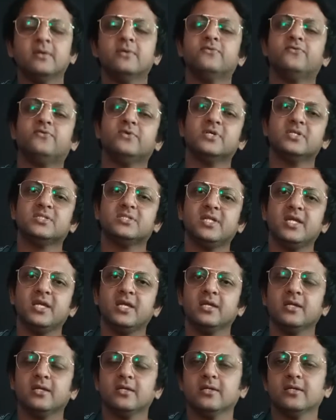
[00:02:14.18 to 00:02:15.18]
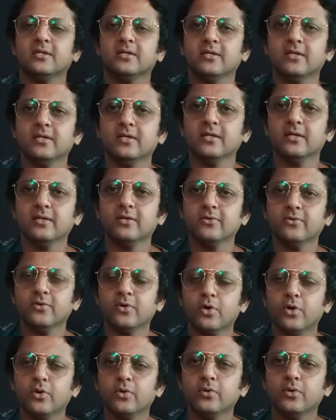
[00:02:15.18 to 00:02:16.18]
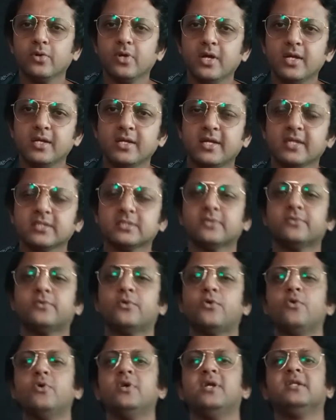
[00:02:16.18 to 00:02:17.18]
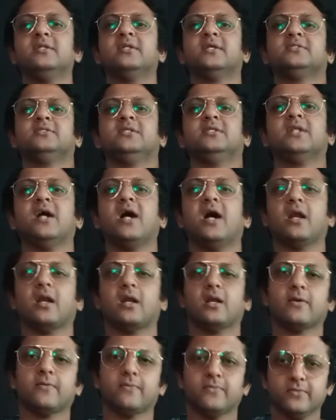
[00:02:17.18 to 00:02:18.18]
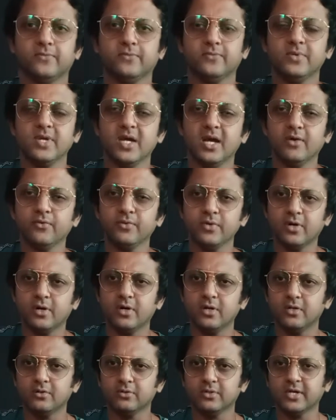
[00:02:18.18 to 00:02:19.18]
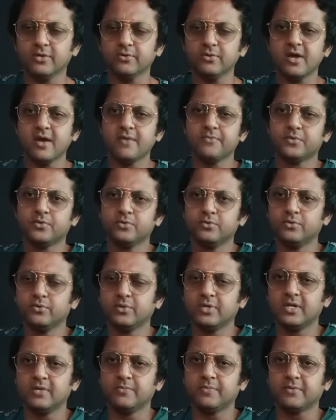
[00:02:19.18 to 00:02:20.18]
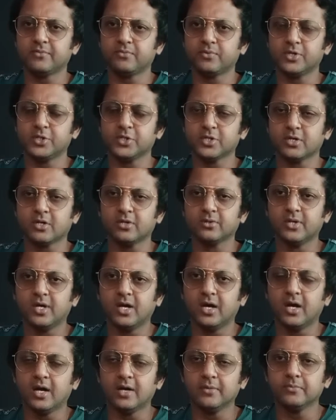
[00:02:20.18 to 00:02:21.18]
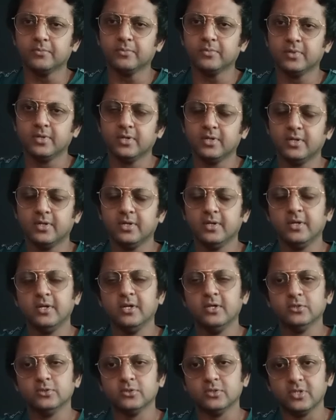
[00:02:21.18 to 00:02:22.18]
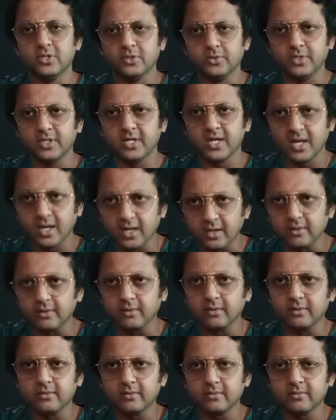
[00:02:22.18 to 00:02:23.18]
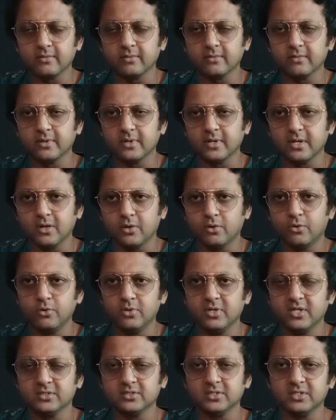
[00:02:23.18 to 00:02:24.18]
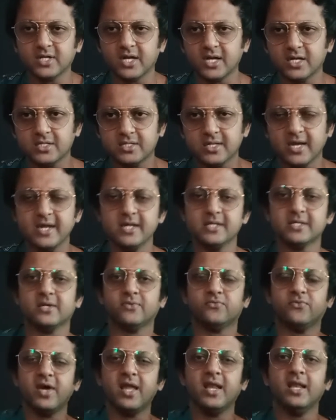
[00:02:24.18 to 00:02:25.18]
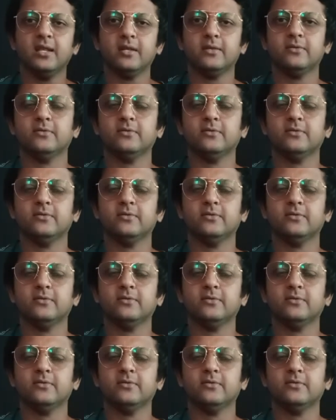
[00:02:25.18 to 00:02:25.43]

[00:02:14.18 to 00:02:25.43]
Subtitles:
First thing, in case of holding the sitar, we all know that we have to keep a pressure on the arm so that we can hold the sitar tight and well,